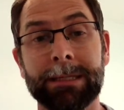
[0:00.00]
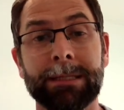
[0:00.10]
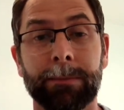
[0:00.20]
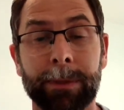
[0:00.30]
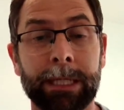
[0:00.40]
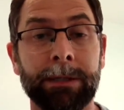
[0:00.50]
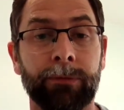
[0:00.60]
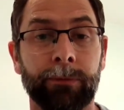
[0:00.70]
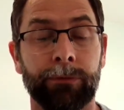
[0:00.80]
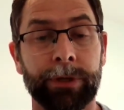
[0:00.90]
to be,
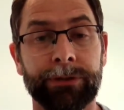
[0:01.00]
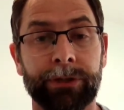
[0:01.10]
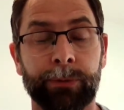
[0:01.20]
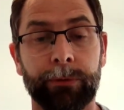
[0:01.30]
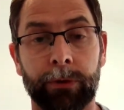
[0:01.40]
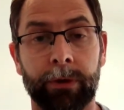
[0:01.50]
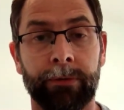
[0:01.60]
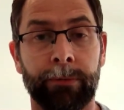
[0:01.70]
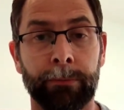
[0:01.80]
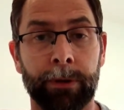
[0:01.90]
from the research we've got
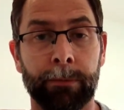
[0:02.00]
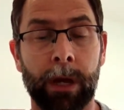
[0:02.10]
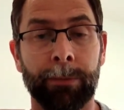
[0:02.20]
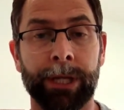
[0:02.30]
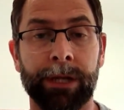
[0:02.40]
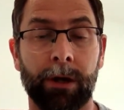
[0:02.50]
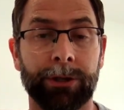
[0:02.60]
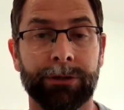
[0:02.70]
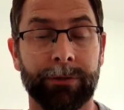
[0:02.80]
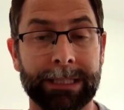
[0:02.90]
at the moment, the
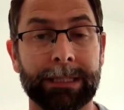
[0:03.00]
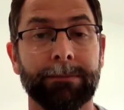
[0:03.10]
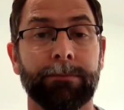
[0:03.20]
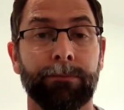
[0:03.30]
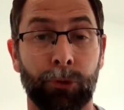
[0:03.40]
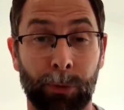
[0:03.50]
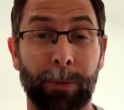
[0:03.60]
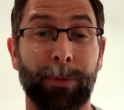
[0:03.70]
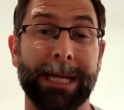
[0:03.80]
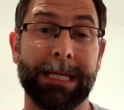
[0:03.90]
answer is
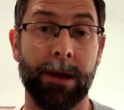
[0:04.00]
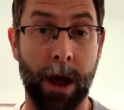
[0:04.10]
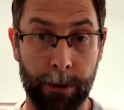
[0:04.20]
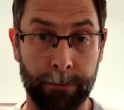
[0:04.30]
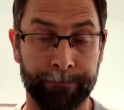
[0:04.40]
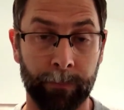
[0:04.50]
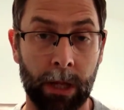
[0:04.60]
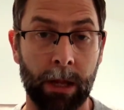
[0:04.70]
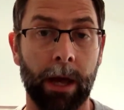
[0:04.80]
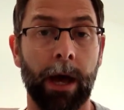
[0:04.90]
probably no.
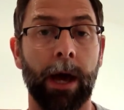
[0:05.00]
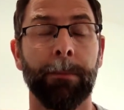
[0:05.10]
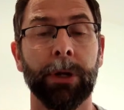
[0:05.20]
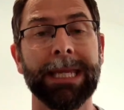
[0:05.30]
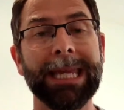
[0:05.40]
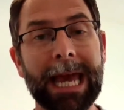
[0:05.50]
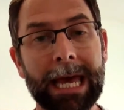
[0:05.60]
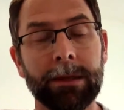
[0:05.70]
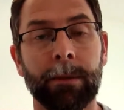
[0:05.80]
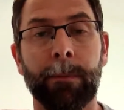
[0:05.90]
But
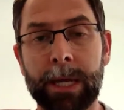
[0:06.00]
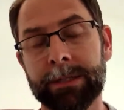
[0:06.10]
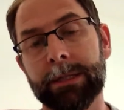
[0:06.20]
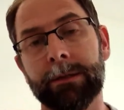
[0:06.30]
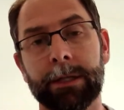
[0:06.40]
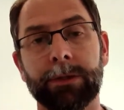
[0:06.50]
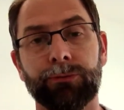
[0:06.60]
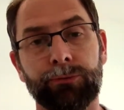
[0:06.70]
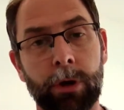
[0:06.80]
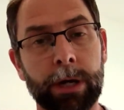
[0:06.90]
get the basic
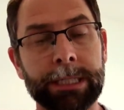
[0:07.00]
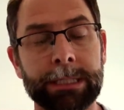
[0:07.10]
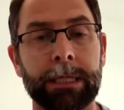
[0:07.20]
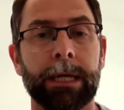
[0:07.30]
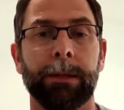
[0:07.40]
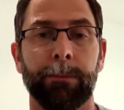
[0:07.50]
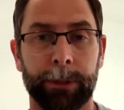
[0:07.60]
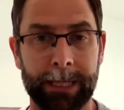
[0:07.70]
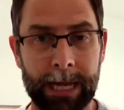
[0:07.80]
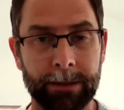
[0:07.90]
things right.
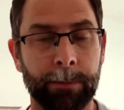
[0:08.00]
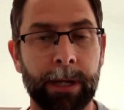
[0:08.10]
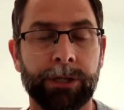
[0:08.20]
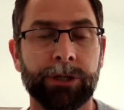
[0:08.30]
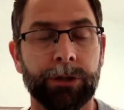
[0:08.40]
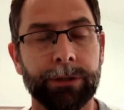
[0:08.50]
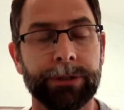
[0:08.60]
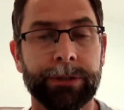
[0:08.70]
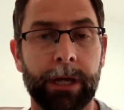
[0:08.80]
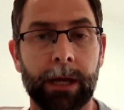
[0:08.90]
Get the patient
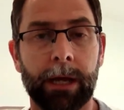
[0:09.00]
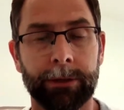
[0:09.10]
to